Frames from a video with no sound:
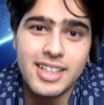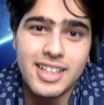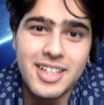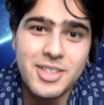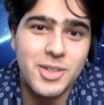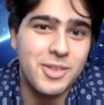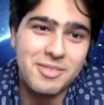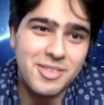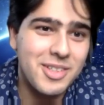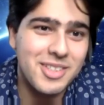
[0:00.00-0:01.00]
So
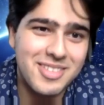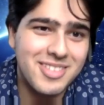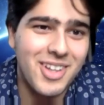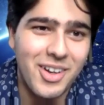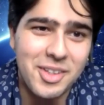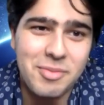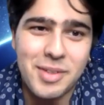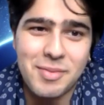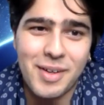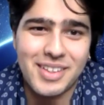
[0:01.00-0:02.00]
if you could talk a little
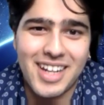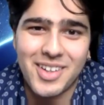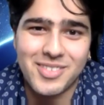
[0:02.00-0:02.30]
bit about that.